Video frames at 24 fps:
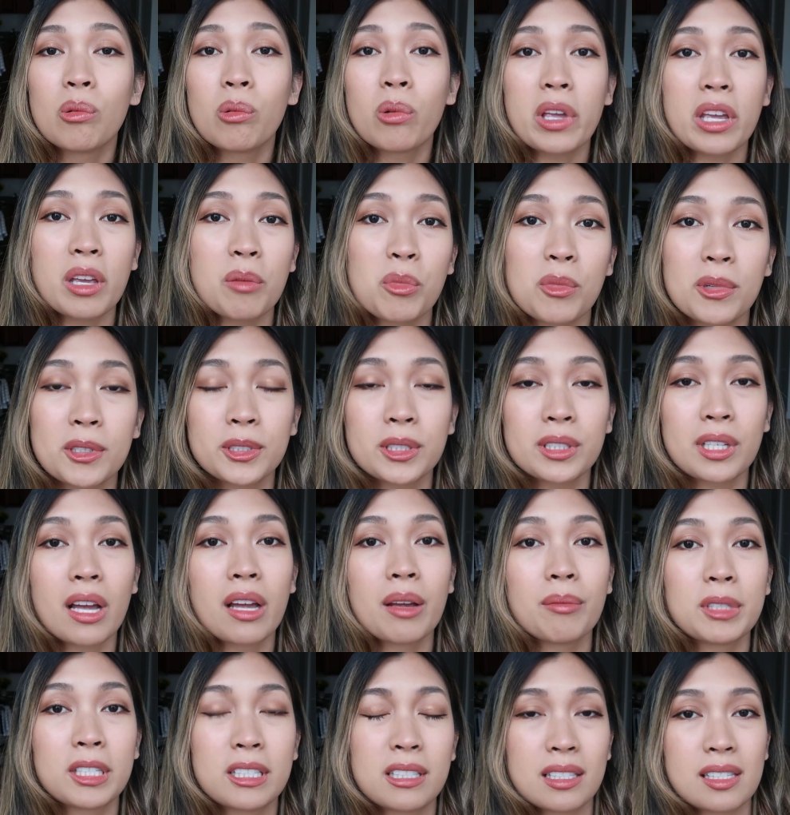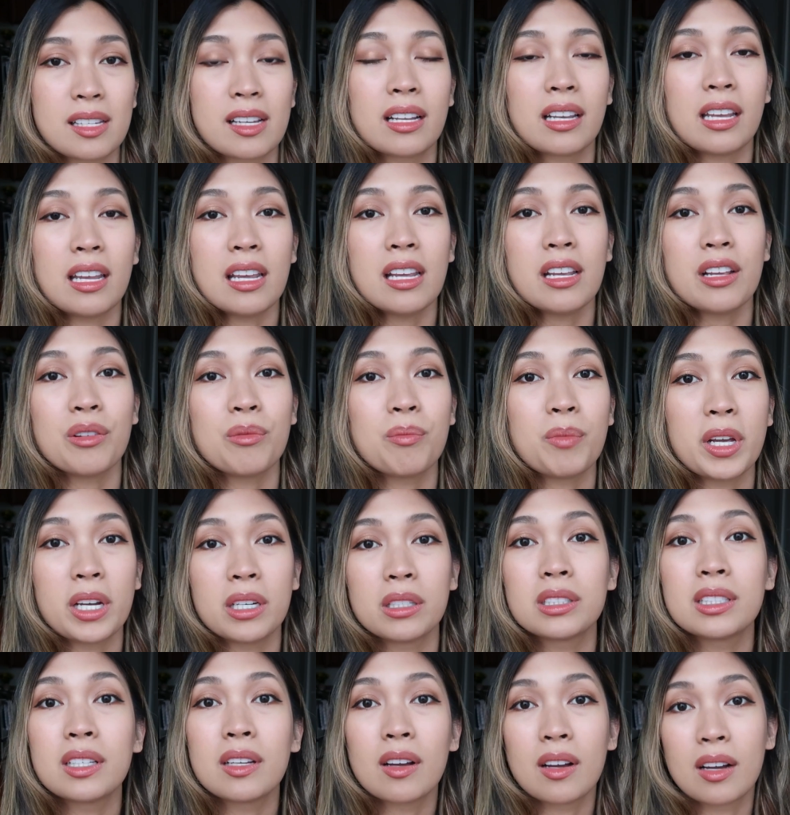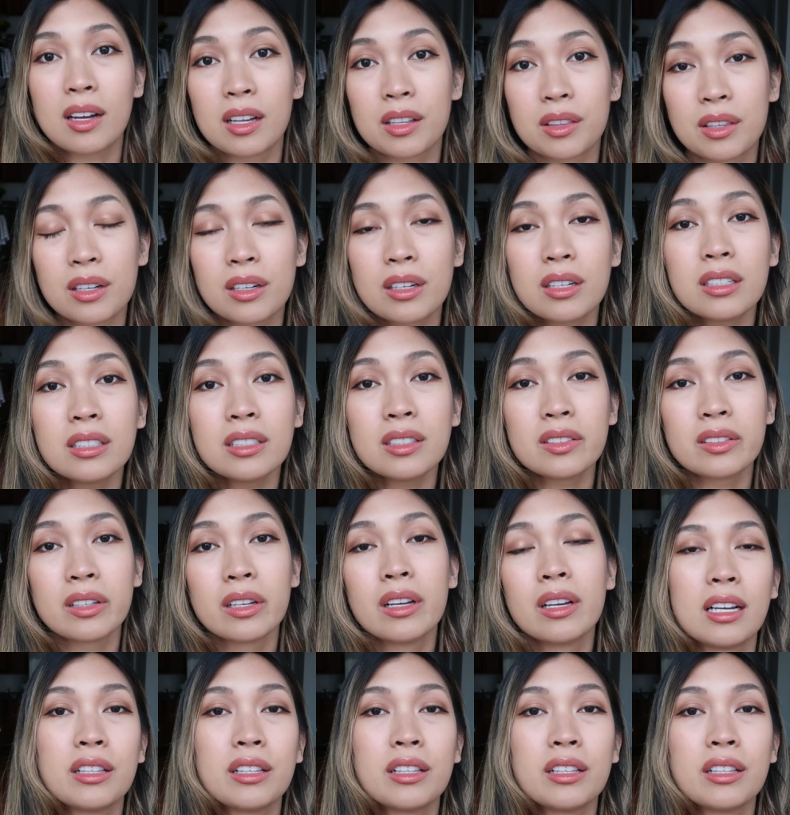way more time to study compared to others,